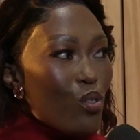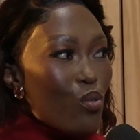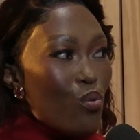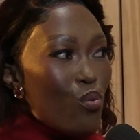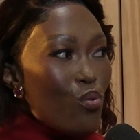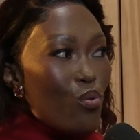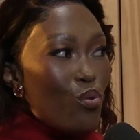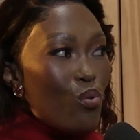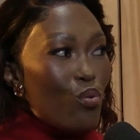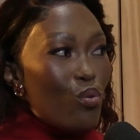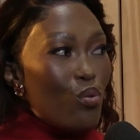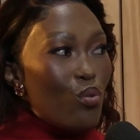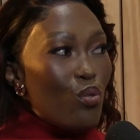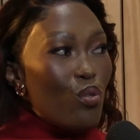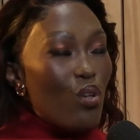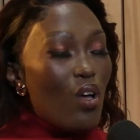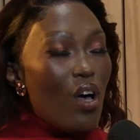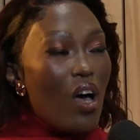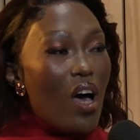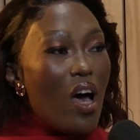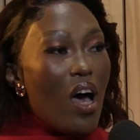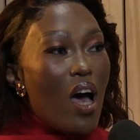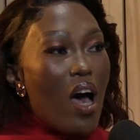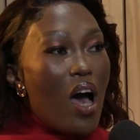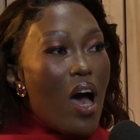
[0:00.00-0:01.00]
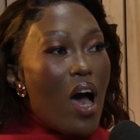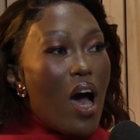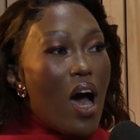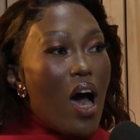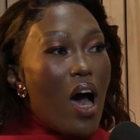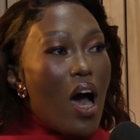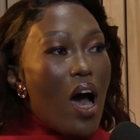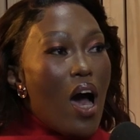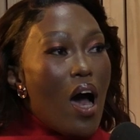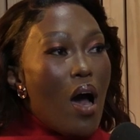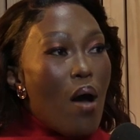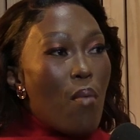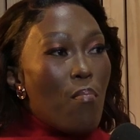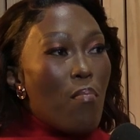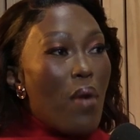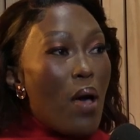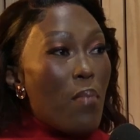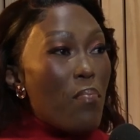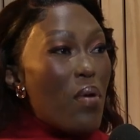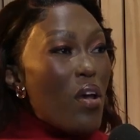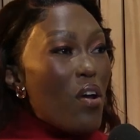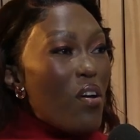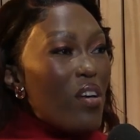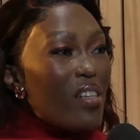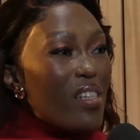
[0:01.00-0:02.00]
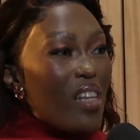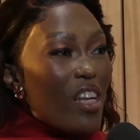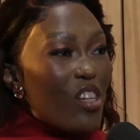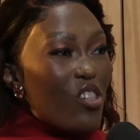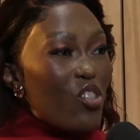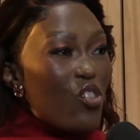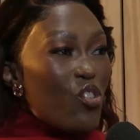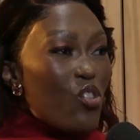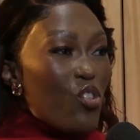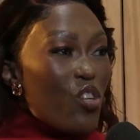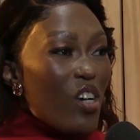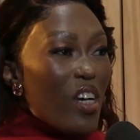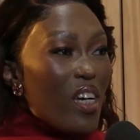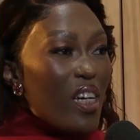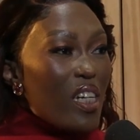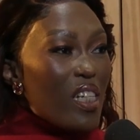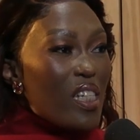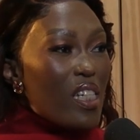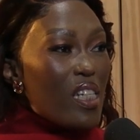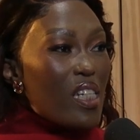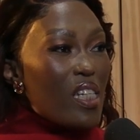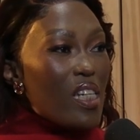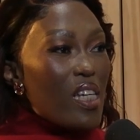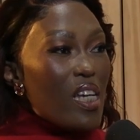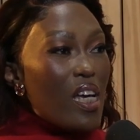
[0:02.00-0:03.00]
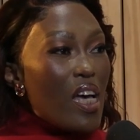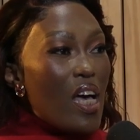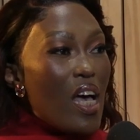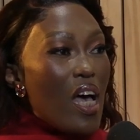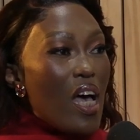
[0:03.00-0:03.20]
school. My parents are strict.